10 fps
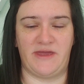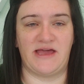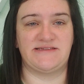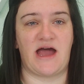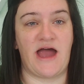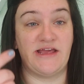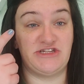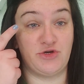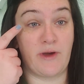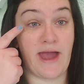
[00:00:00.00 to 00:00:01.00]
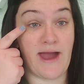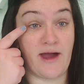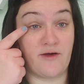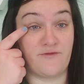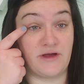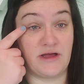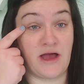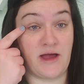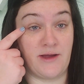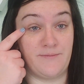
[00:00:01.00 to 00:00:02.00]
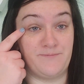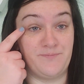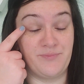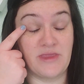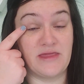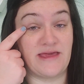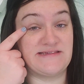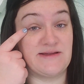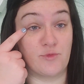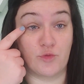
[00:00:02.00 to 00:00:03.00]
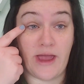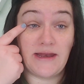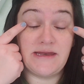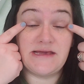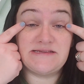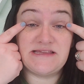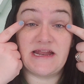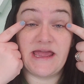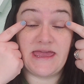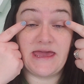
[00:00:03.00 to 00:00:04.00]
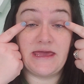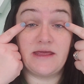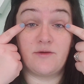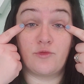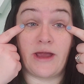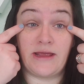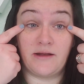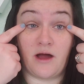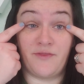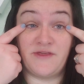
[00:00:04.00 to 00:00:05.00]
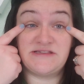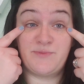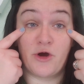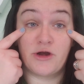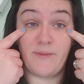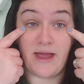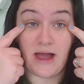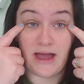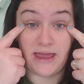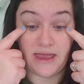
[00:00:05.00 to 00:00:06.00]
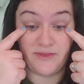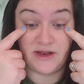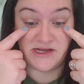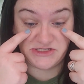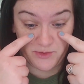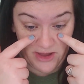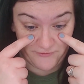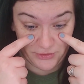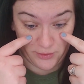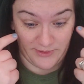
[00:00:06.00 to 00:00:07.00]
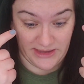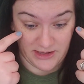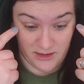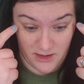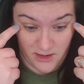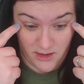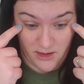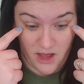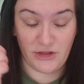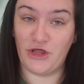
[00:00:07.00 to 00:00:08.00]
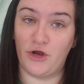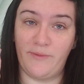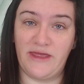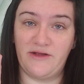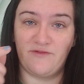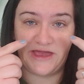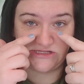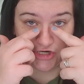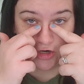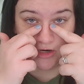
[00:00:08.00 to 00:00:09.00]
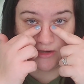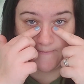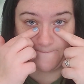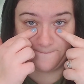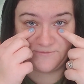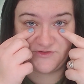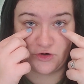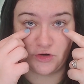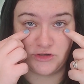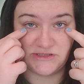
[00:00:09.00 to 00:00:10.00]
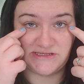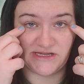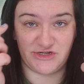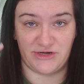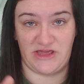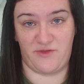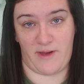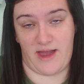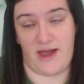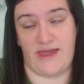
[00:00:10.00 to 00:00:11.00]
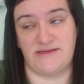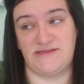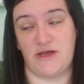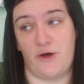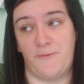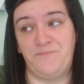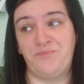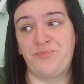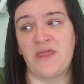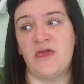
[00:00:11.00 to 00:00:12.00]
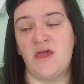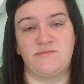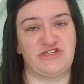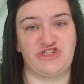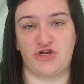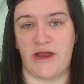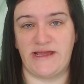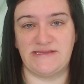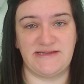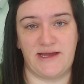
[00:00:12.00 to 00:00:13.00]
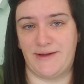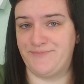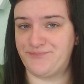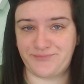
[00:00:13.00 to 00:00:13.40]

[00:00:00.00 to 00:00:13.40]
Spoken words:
because I do have like some redness that I get right on this part of my eye, and then I do have a little bit of like dark circles underneath my eye. So just trying to